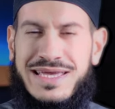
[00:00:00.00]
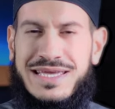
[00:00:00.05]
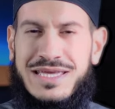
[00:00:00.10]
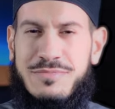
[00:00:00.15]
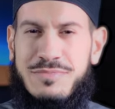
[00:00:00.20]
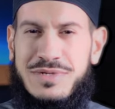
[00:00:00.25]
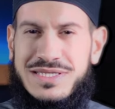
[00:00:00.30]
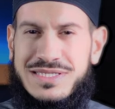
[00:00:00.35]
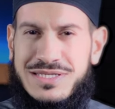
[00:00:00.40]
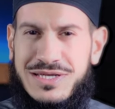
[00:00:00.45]
that
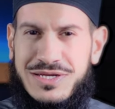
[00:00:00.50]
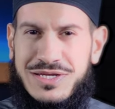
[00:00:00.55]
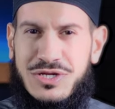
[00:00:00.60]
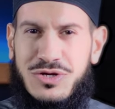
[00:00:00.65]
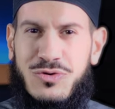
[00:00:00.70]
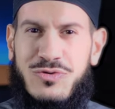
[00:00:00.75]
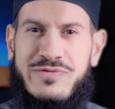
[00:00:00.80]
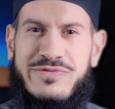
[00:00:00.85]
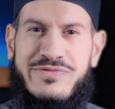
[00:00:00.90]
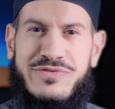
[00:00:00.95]
can be studied
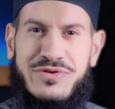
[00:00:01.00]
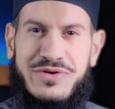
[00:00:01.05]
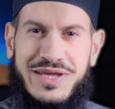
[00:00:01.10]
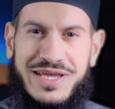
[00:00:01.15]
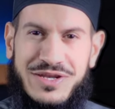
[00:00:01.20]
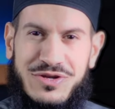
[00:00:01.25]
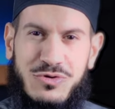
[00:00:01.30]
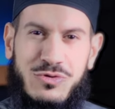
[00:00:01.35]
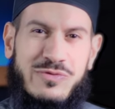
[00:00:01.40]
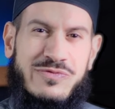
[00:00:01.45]
over
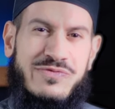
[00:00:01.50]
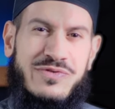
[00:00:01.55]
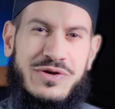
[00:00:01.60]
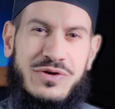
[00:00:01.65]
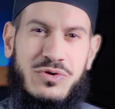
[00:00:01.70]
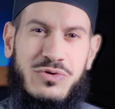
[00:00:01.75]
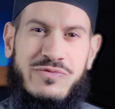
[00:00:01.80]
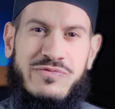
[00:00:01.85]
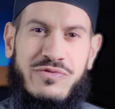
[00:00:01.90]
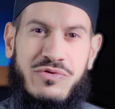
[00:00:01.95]
and over
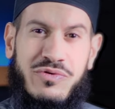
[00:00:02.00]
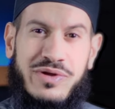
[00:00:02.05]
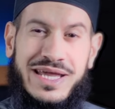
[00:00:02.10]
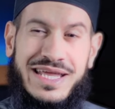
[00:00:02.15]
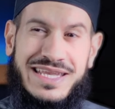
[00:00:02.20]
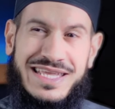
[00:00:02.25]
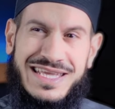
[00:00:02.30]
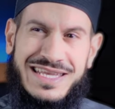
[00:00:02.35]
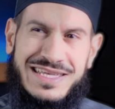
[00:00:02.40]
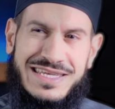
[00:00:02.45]
and over
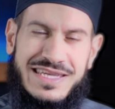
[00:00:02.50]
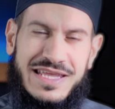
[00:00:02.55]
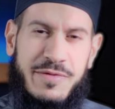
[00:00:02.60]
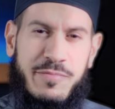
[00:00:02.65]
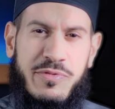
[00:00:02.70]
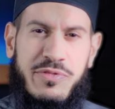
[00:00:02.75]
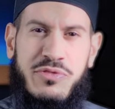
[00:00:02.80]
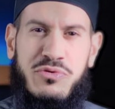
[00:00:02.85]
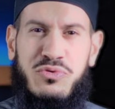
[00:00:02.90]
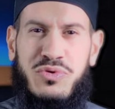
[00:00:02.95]
and in
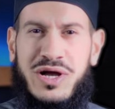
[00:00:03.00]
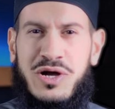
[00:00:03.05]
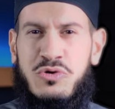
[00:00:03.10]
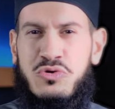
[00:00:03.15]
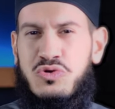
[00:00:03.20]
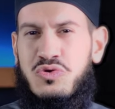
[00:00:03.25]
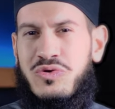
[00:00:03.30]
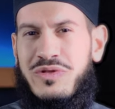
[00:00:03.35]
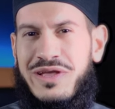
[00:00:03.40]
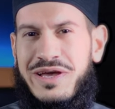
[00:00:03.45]
depth
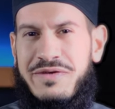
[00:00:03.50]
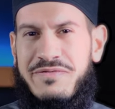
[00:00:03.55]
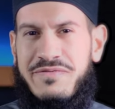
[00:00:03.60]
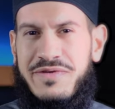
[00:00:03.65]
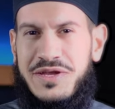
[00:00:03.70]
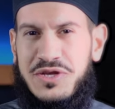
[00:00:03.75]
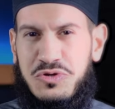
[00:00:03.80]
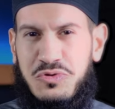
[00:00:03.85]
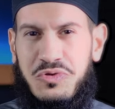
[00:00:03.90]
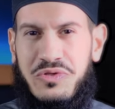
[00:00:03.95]
throughout your life,
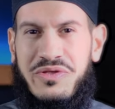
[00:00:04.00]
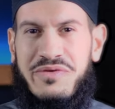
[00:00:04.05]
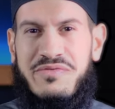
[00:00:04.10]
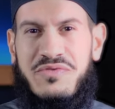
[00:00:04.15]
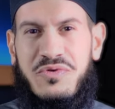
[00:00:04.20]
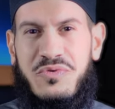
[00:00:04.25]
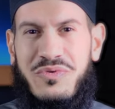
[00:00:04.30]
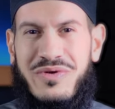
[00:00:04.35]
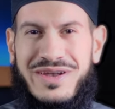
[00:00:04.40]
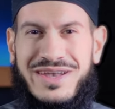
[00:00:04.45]
and you'll
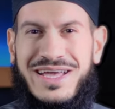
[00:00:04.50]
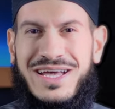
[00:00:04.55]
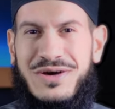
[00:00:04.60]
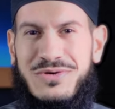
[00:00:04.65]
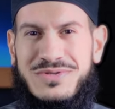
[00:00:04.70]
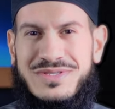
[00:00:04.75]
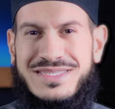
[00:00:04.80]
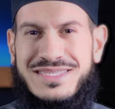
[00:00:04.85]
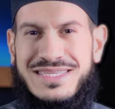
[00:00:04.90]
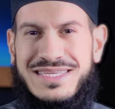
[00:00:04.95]
never run
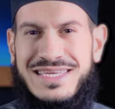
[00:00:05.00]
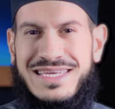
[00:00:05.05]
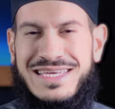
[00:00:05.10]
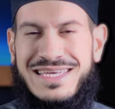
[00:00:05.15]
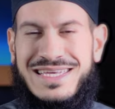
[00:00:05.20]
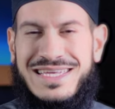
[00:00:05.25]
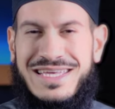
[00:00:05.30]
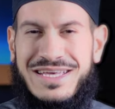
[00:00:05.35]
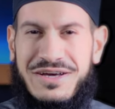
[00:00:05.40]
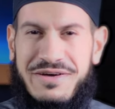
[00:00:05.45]
out
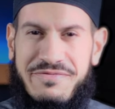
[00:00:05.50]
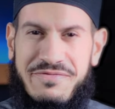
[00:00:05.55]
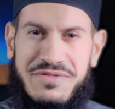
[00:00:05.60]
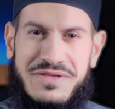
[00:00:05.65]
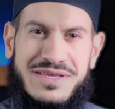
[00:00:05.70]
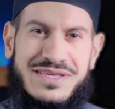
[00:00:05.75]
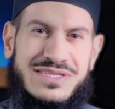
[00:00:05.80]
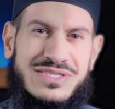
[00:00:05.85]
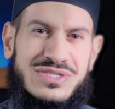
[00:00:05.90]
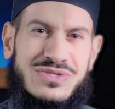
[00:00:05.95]
of
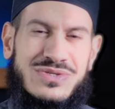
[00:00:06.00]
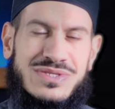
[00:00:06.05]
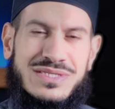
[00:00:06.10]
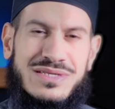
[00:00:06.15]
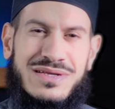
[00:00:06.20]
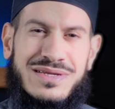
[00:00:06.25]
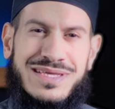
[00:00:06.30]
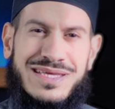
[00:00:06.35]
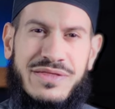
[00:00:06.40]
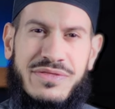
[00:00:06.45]
things to
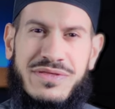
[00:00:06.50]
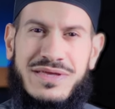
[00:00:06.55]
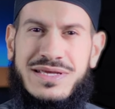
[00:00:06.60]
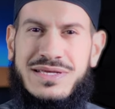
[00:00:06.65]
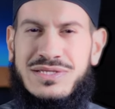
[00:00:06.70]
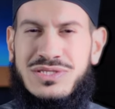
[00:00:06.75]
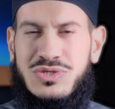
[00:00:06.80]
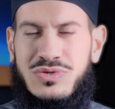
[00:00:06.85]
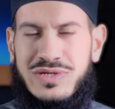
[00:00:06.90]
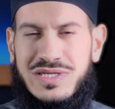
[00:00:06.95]
study and
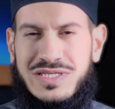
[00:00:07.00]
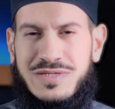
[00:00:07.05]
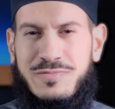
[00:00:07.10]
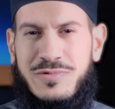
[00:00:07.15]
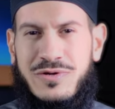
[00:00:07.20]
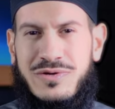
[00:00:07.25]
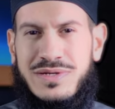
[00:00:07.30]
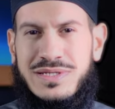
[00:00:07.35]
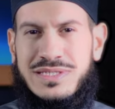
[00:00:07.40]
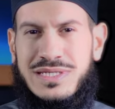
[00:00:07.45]
things to
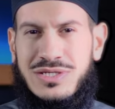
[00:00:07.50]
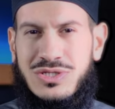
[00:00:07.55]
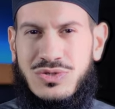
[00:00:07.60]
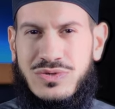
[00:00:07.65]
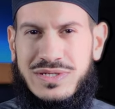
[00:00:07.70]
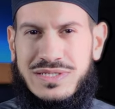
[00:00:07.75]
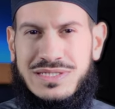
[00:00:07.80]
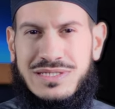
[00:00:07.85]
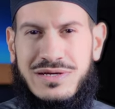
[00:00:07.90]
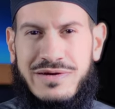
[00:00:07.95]
experience and to
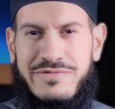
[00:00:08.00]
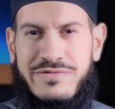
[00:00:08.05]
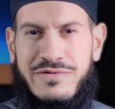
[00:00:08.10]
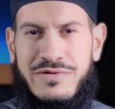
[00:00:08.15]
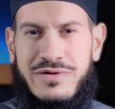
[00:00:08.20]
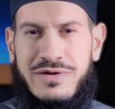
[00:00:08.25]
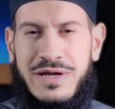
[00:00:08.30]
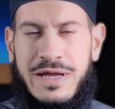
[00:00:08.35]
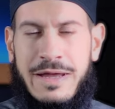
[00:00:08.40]
discover.